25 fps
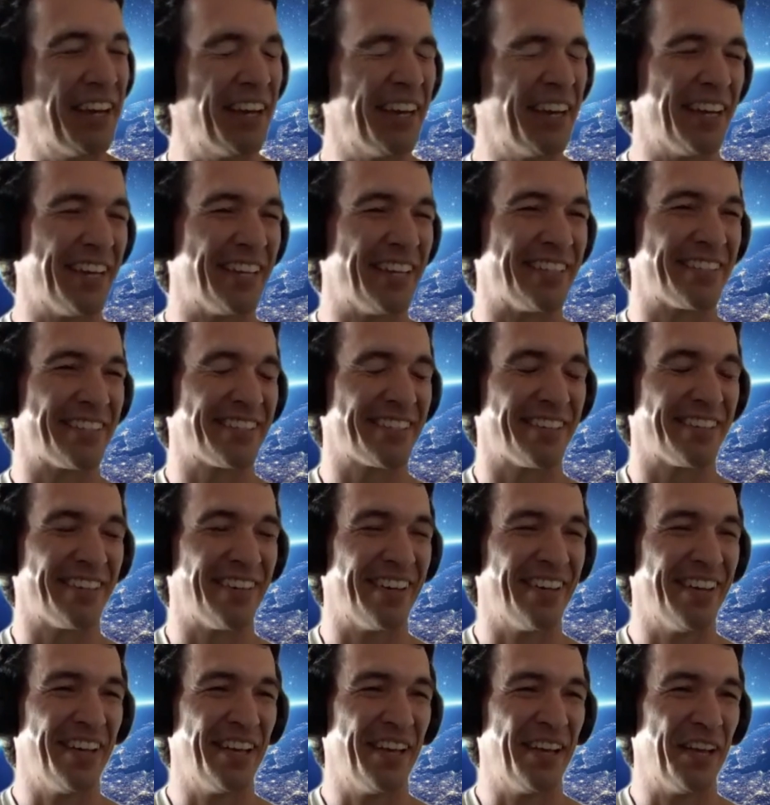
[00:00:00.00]
And so,
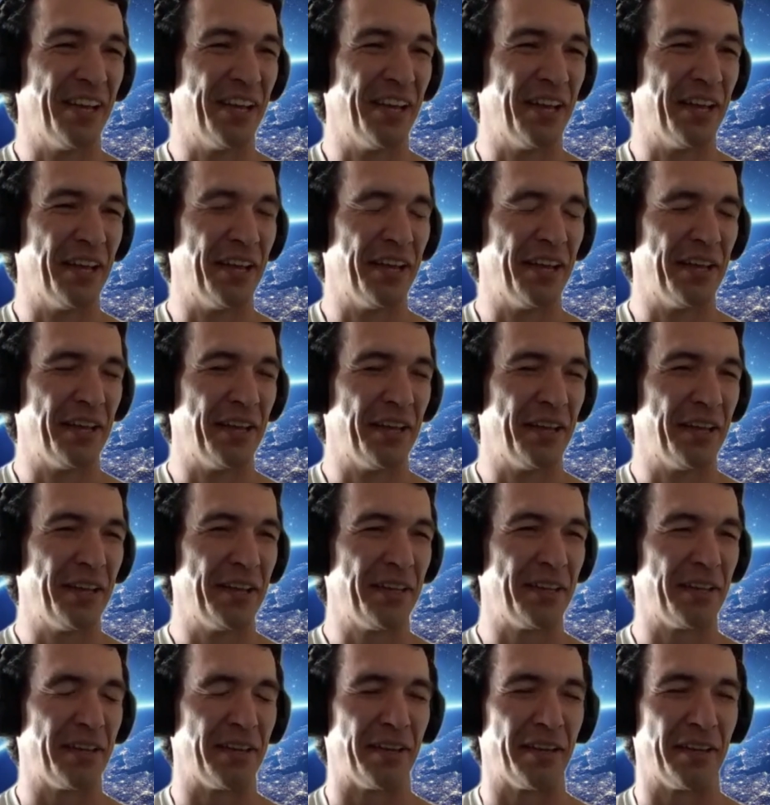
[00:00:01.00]

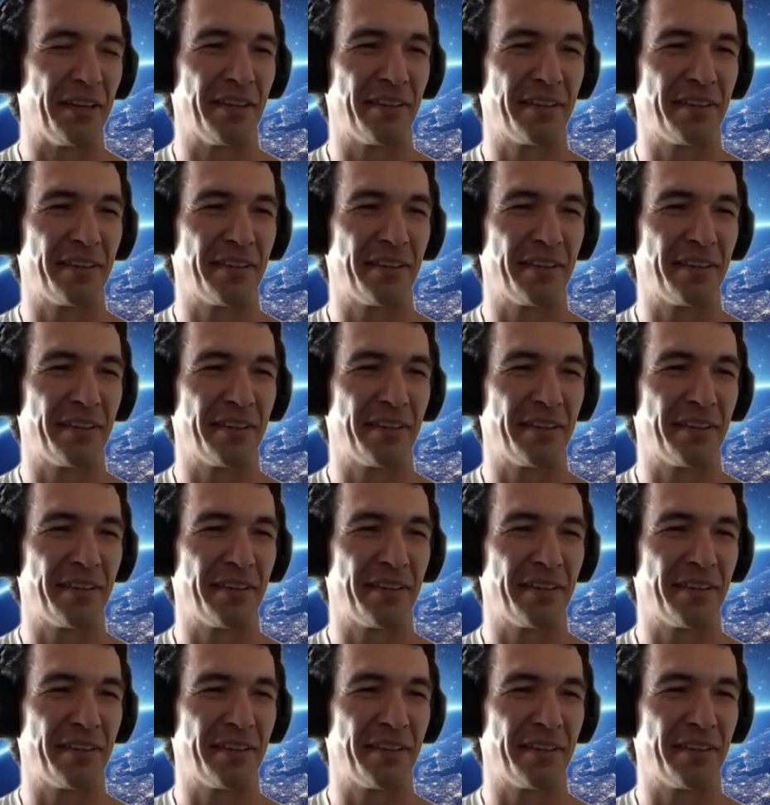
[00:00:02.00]
yeah,